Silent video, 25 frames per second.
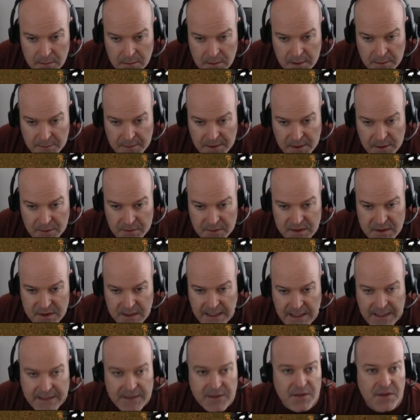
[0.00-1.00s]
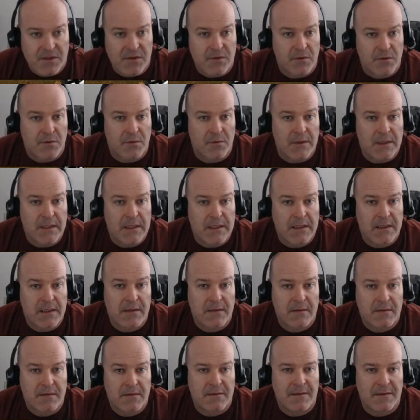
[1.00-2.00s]
There we go. Slag, just throw it away.
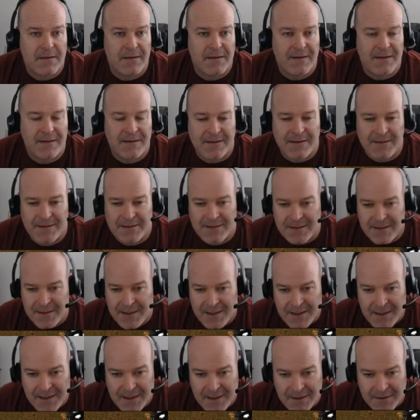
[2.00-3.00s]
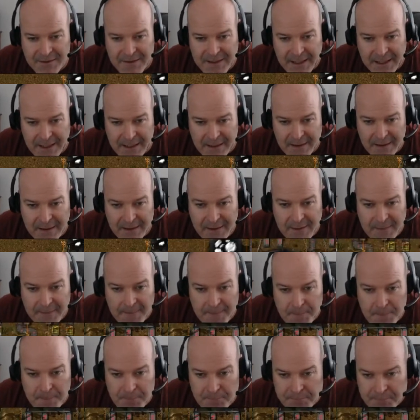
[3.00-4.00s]
Okay.
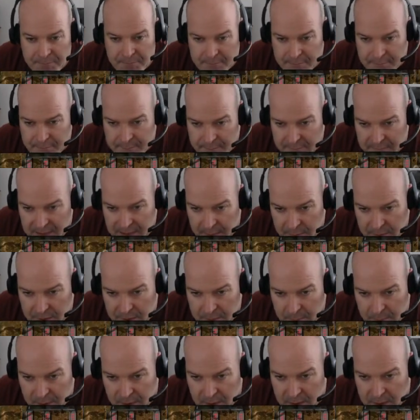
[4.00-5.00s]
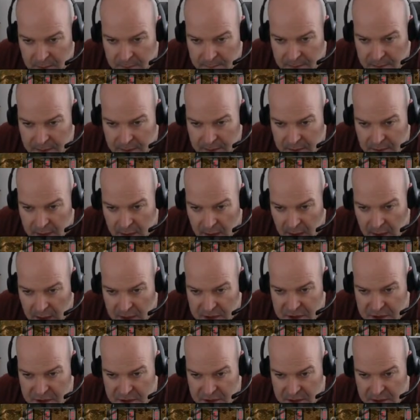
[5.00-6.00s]
Now we're going to pump the
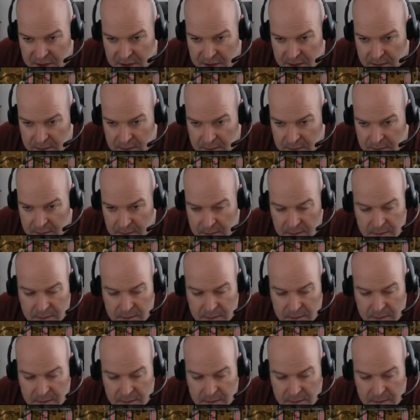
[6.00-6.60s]
oxygen